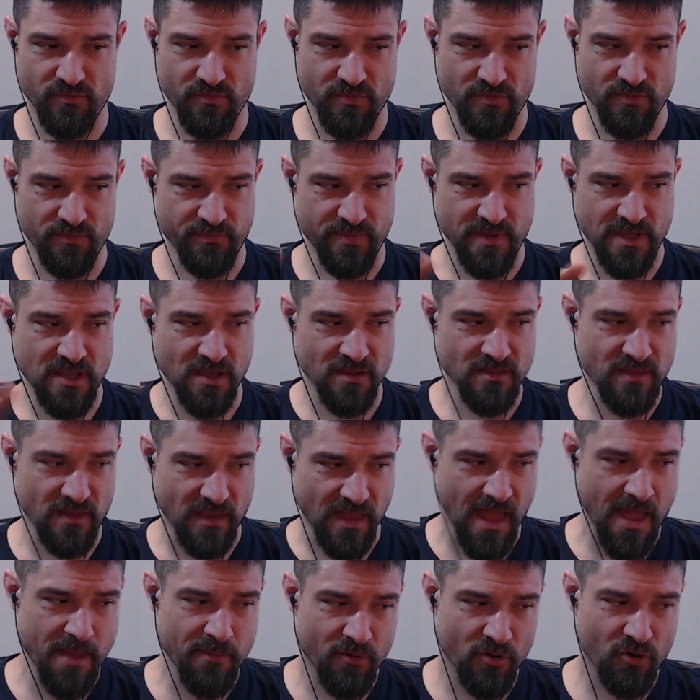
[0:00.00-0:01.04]
because it
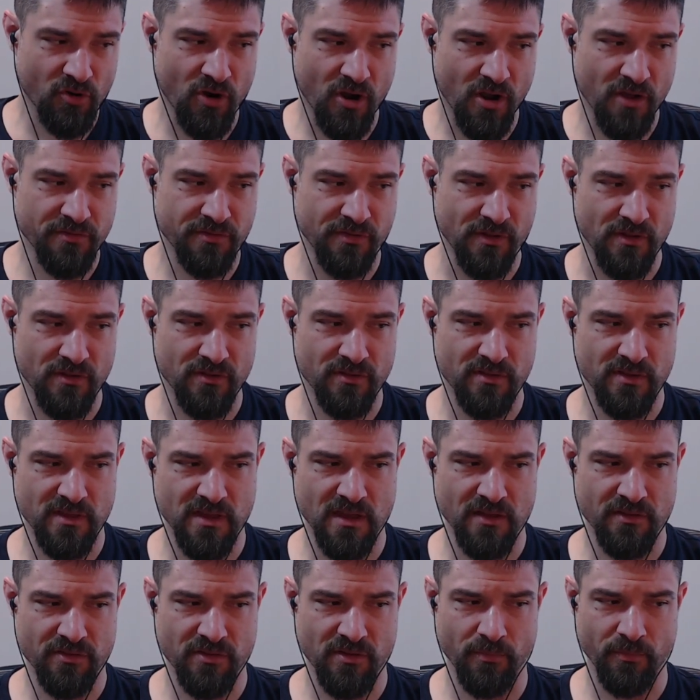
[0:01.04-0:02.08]
came across as,
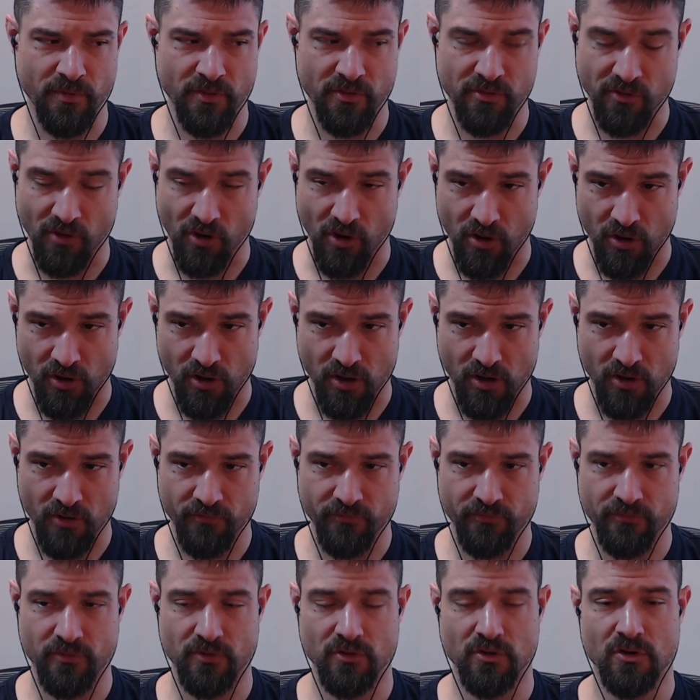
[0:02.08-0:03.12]
yeah, something's
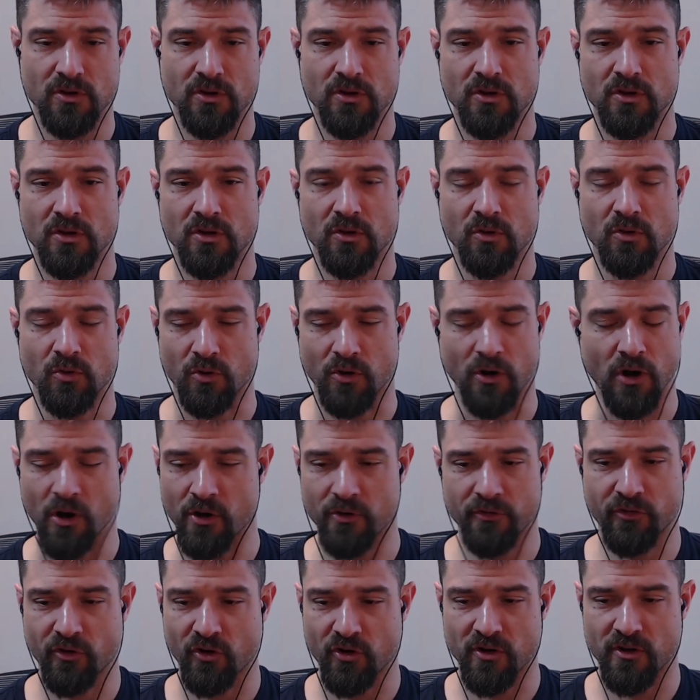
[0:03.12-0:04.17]
off, or
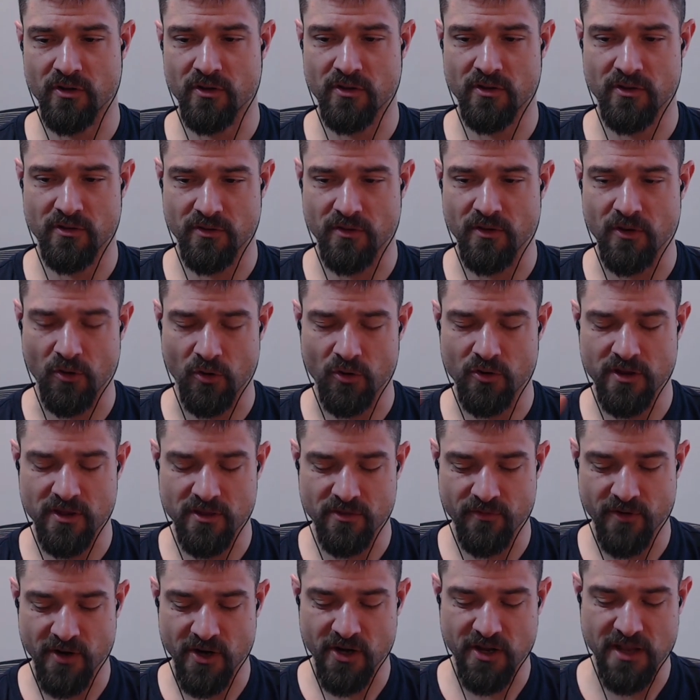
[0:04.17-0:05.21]
sorry, or he's
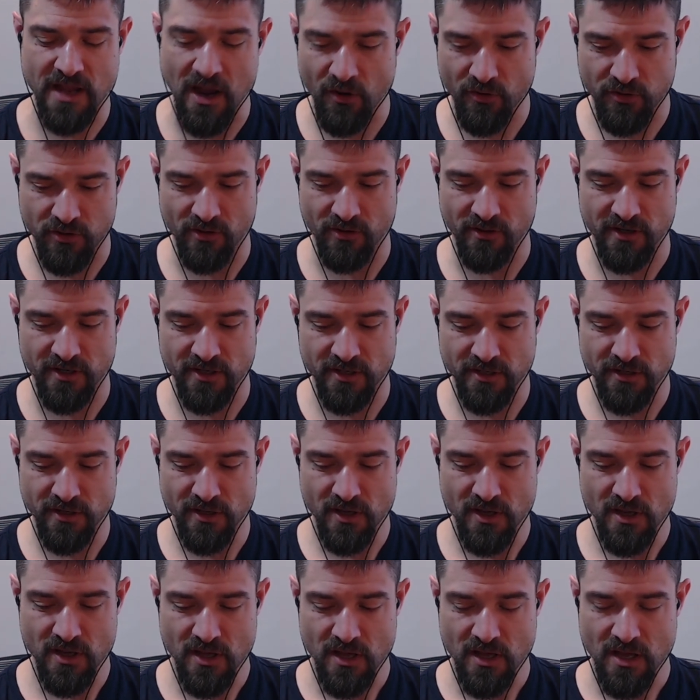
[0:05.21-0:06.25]
very calculated.
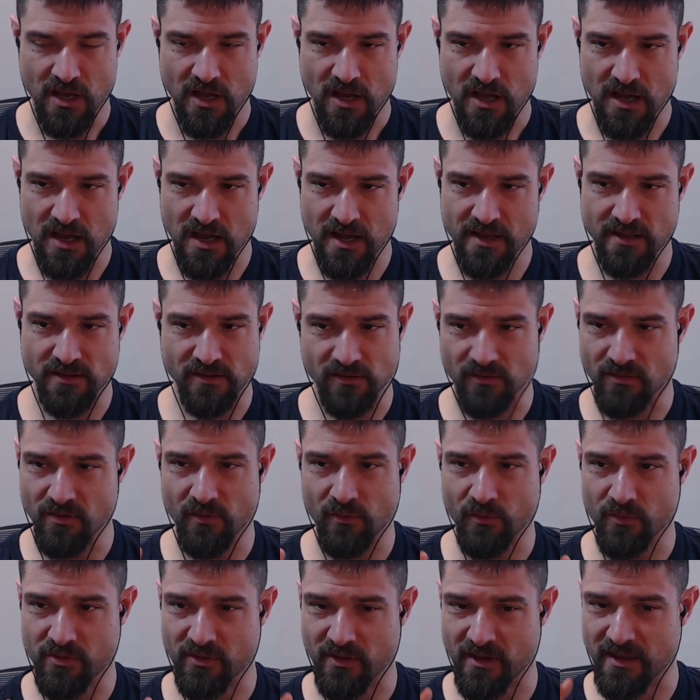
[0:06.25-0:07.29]
I
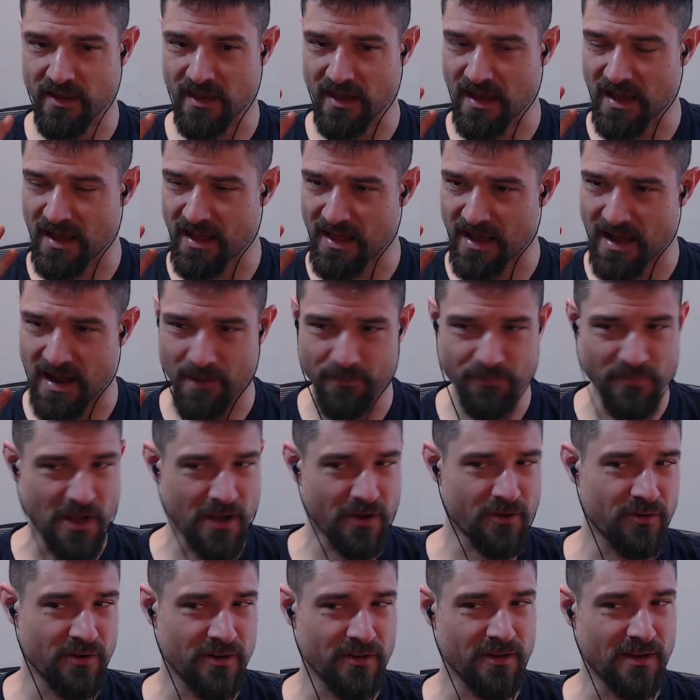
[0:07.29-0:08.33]
was like, I'm not
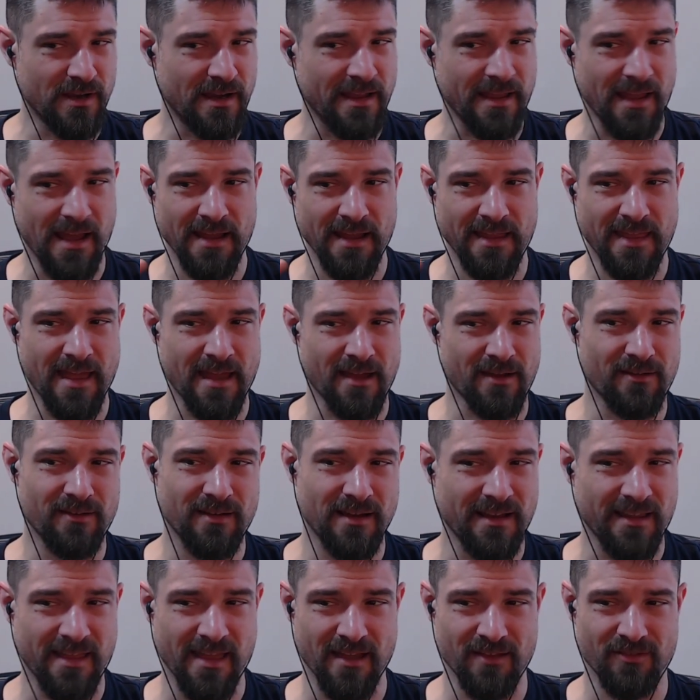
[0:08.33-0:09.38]
gonna, I
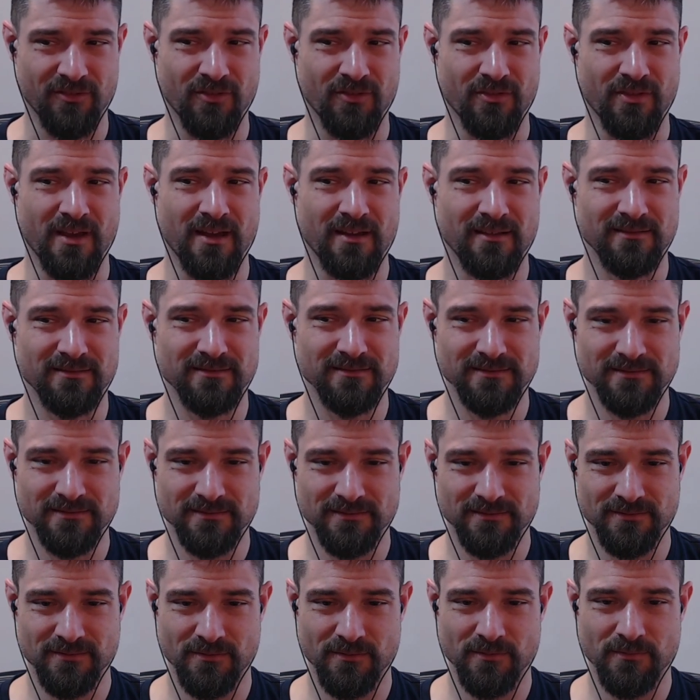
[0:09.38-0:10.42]
can't do that.
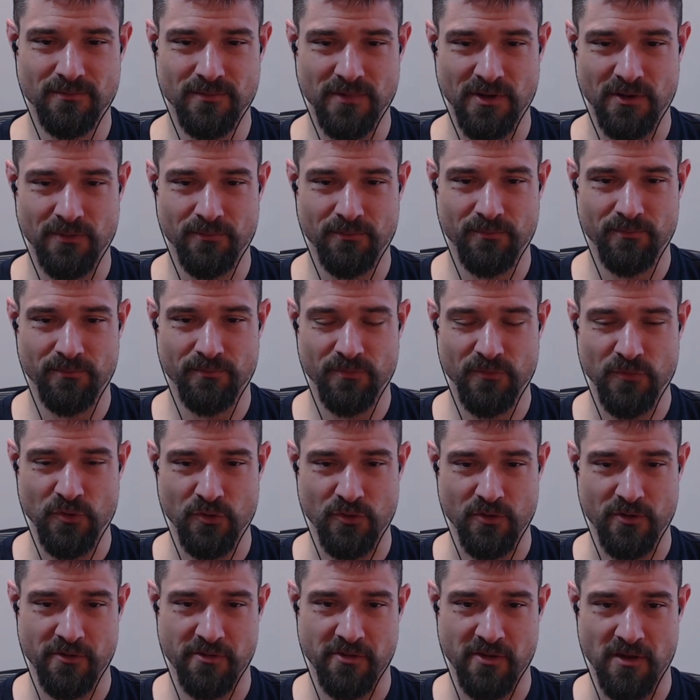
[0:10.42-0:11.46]
You're
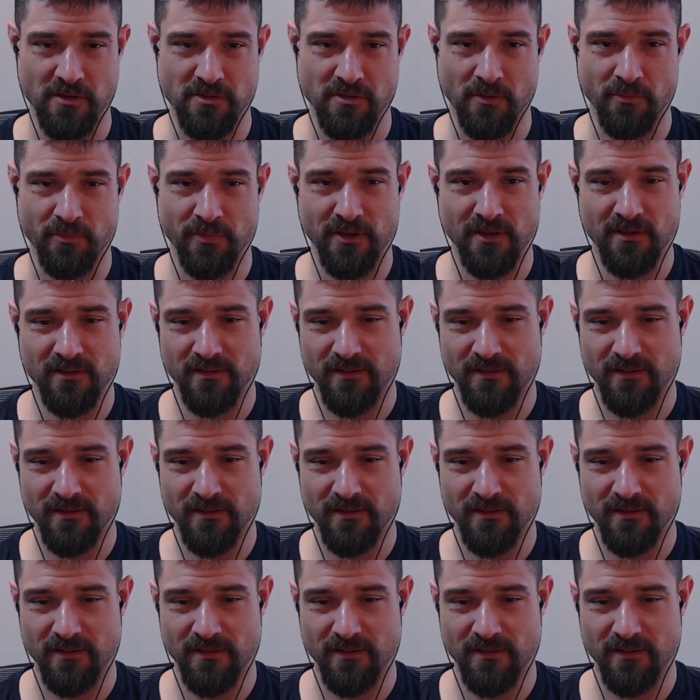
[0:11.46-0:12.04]
gonna say something.